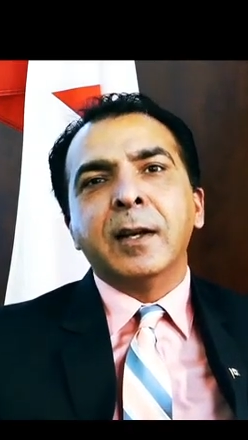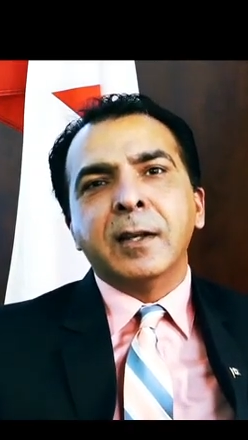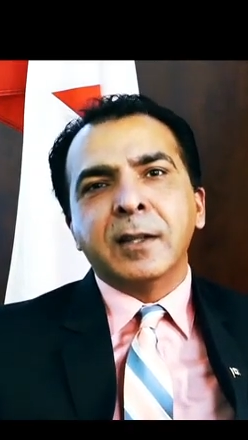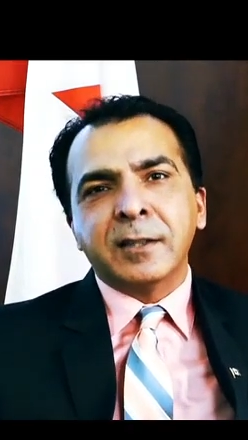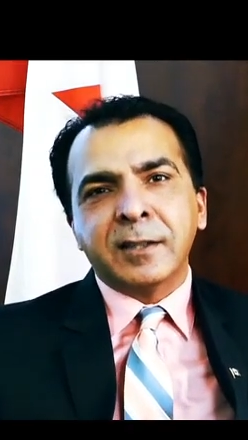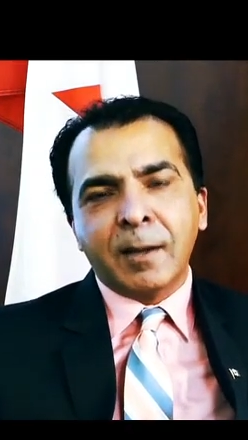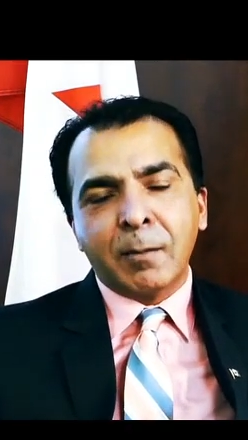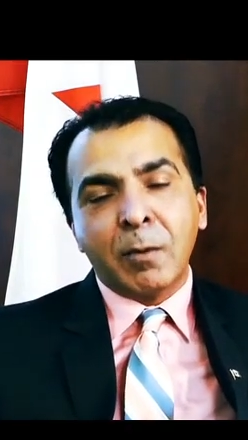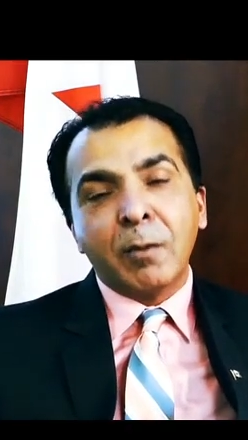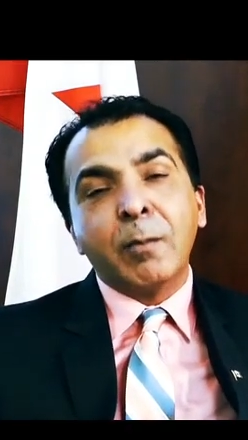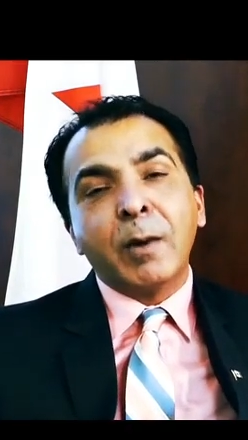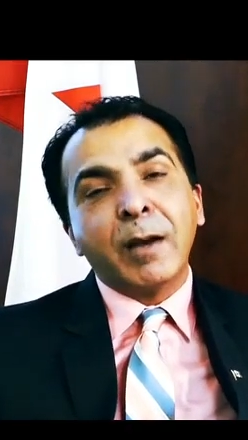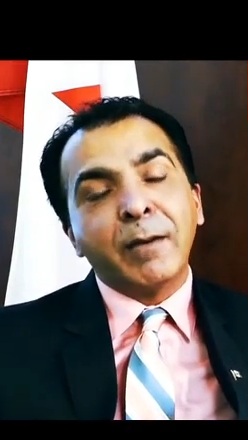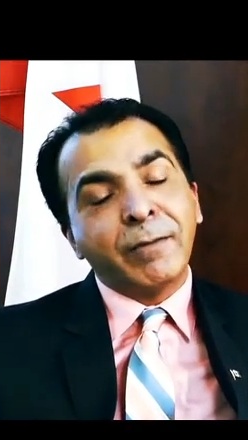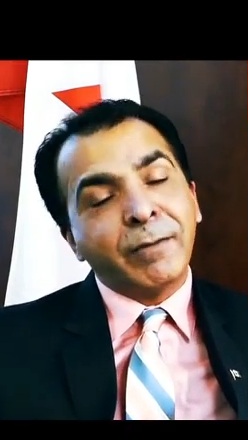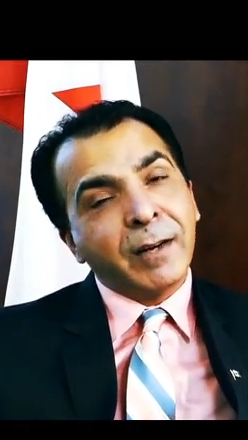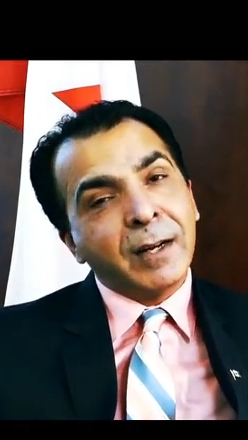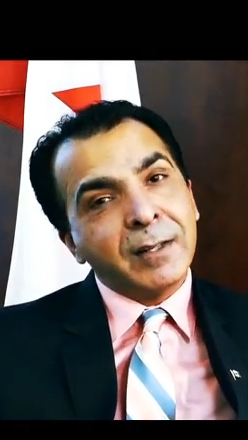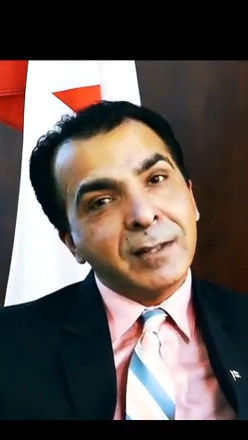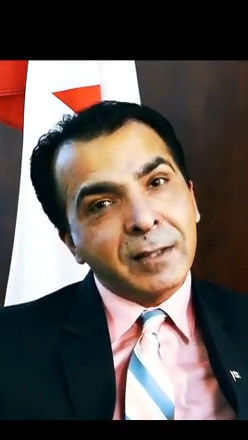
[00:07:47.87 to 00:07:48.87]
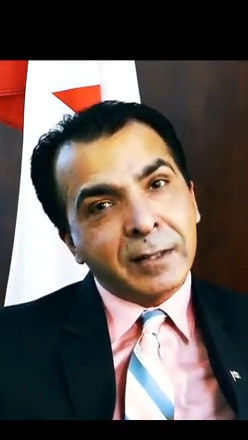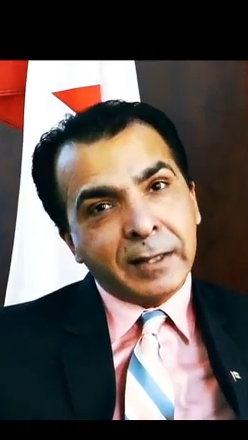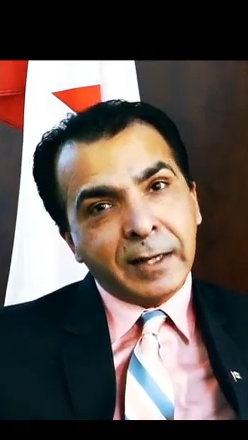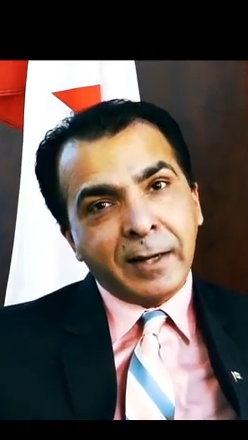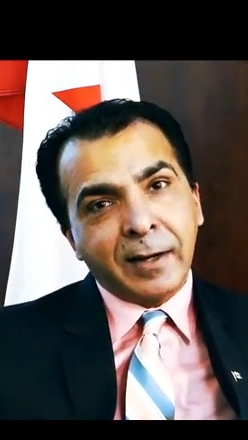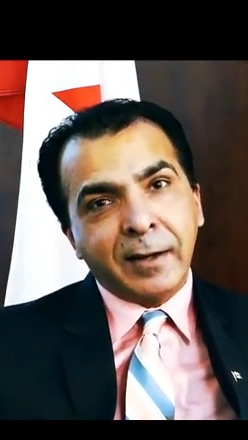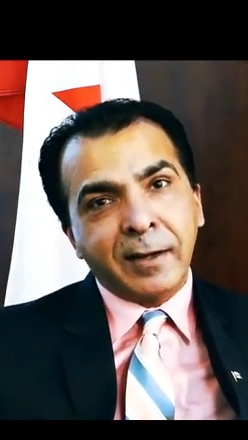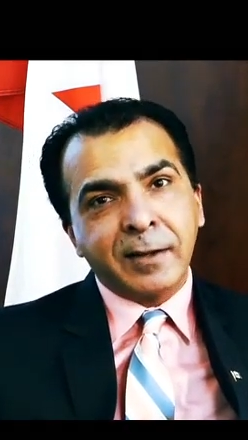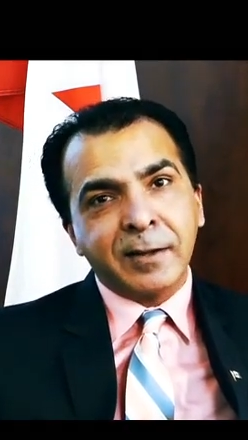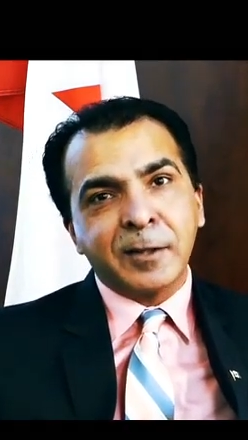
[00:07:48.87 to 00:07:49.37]
Some of my friends
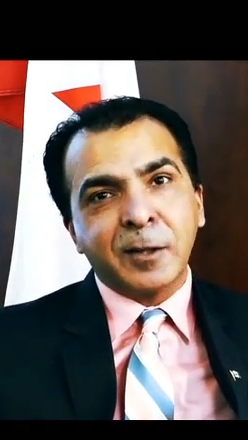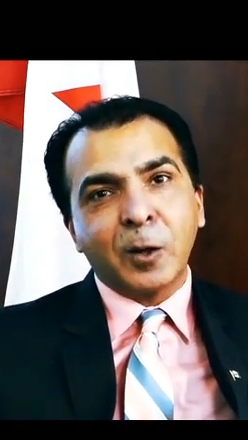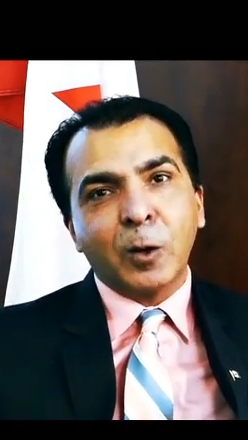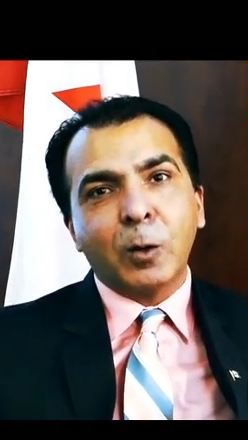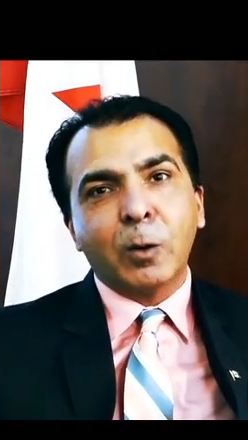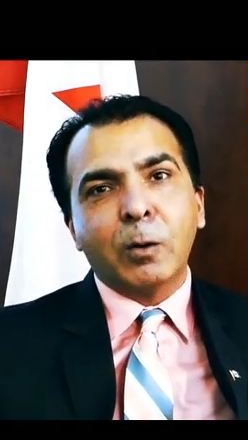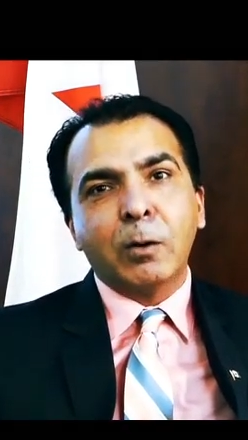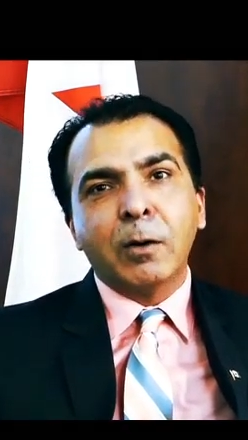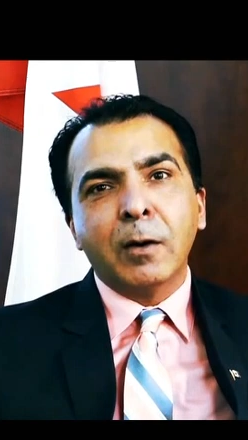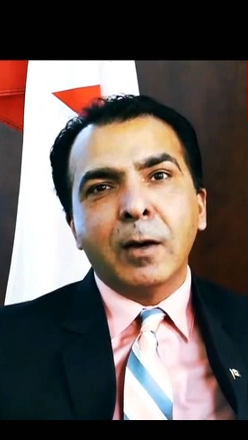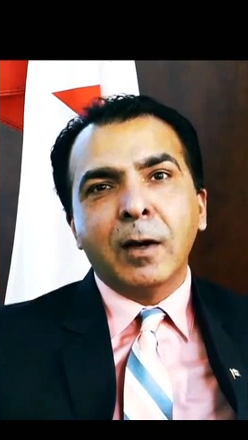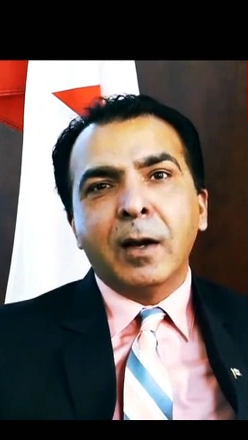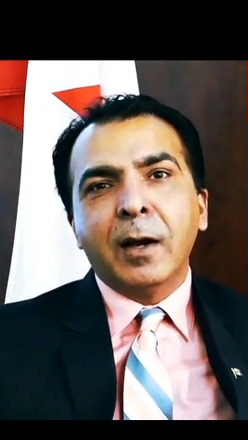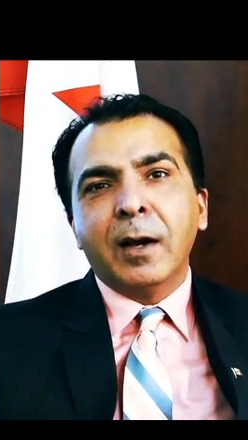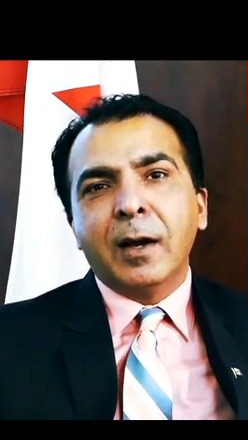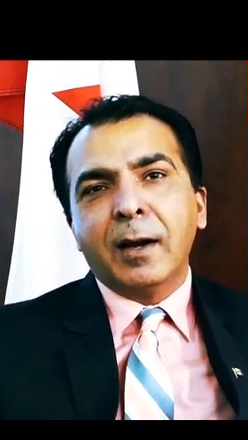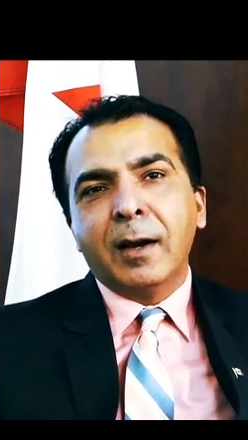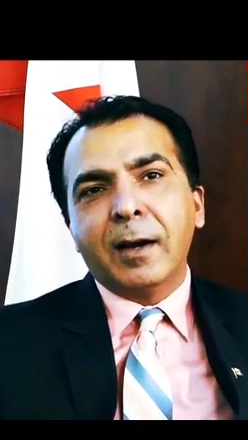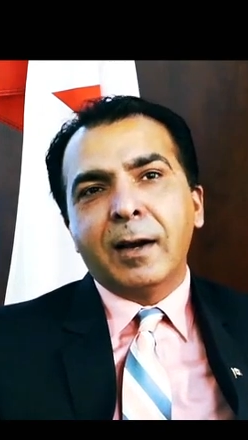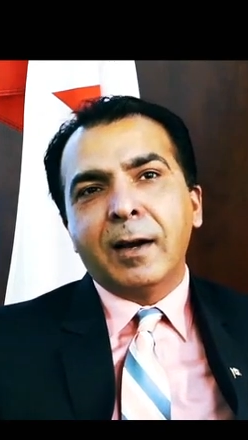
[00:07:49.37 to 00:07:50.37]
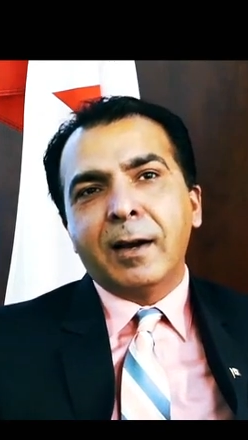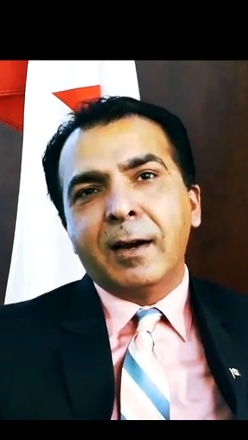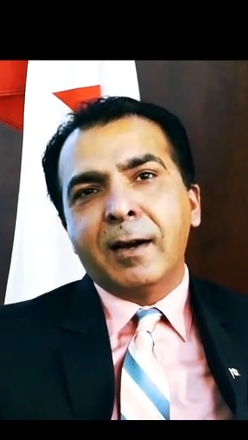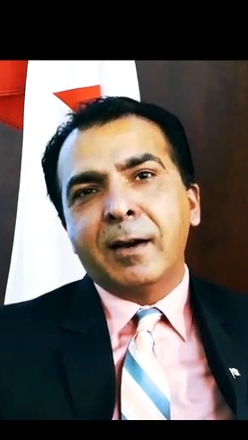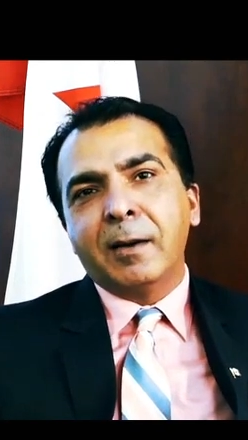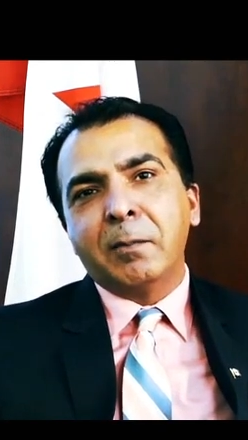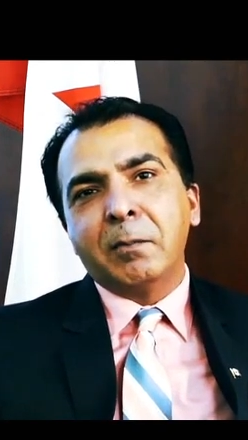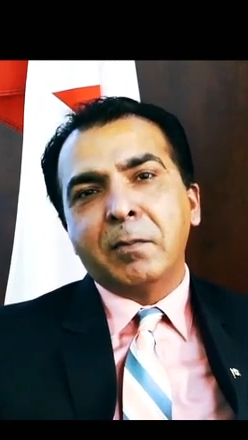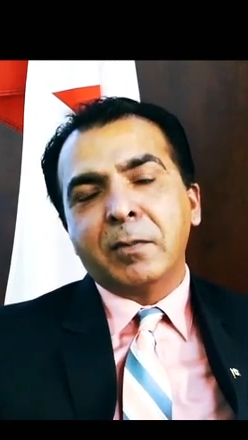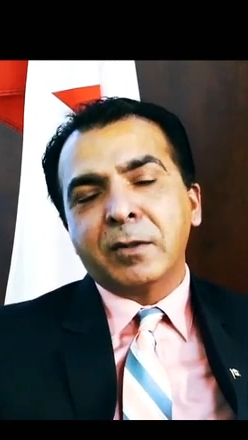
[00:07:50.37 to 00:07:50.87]
did. So
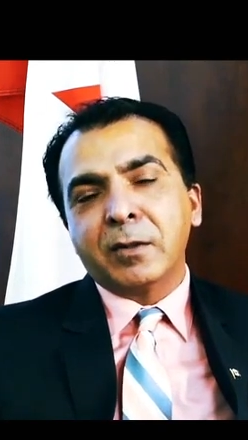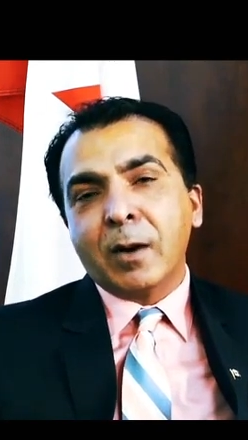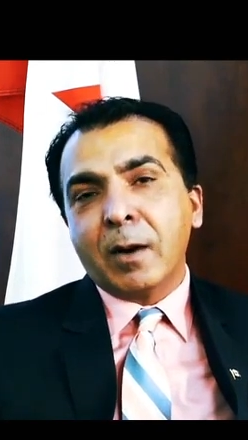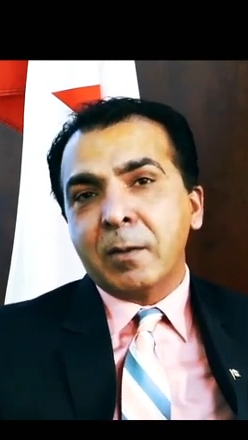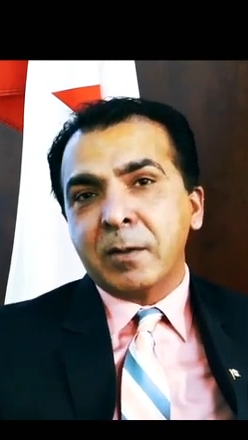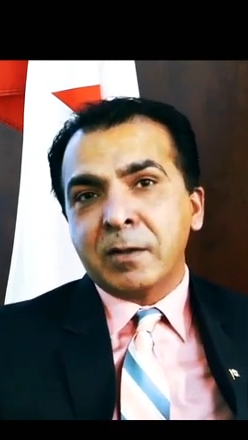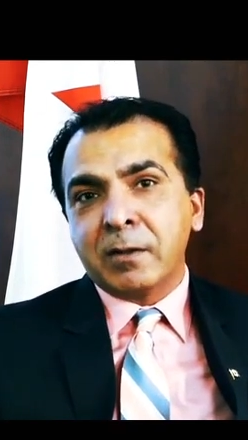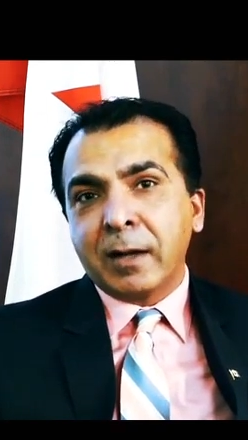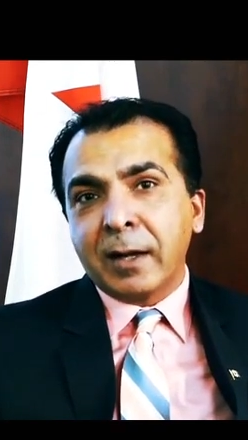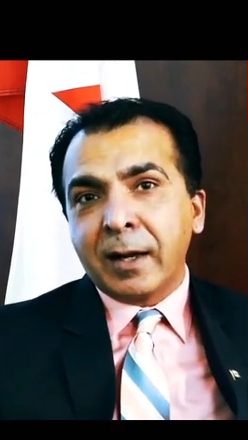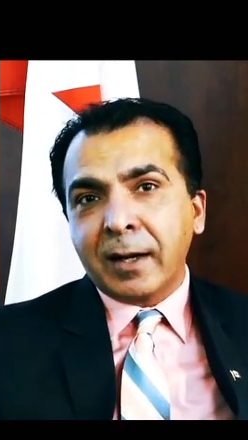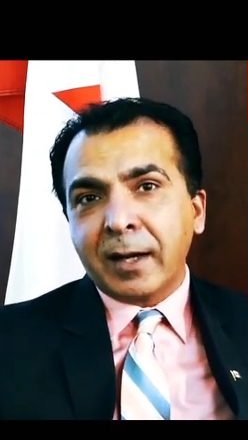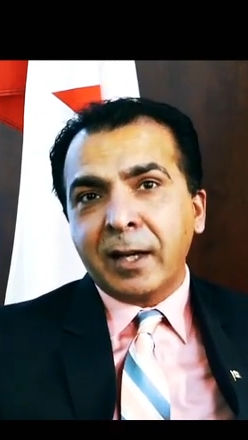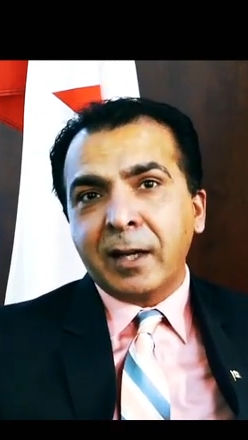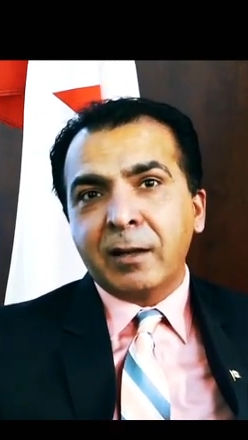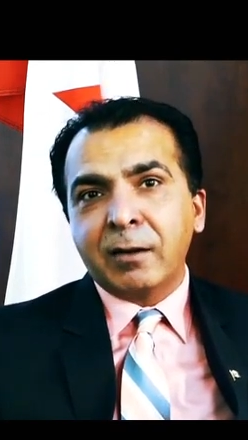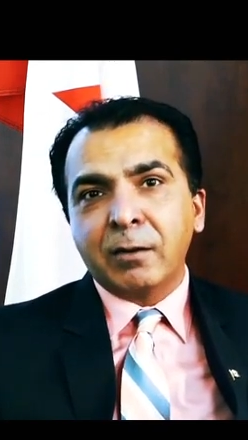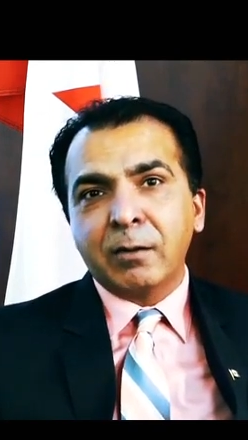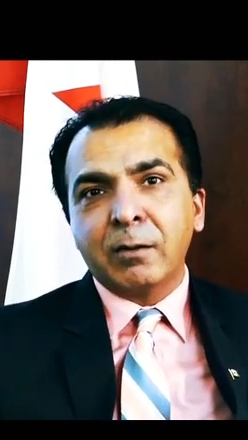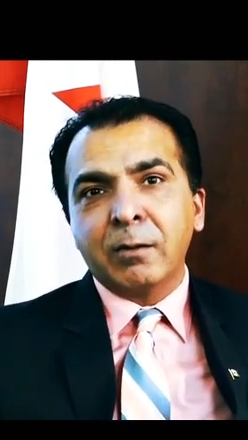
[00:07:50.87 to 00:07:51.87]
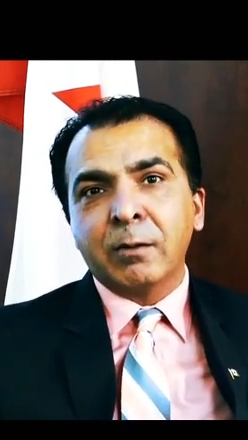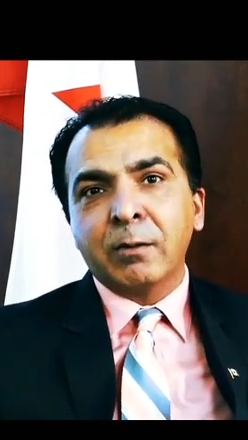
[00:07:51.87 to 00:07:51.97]
I was lucky to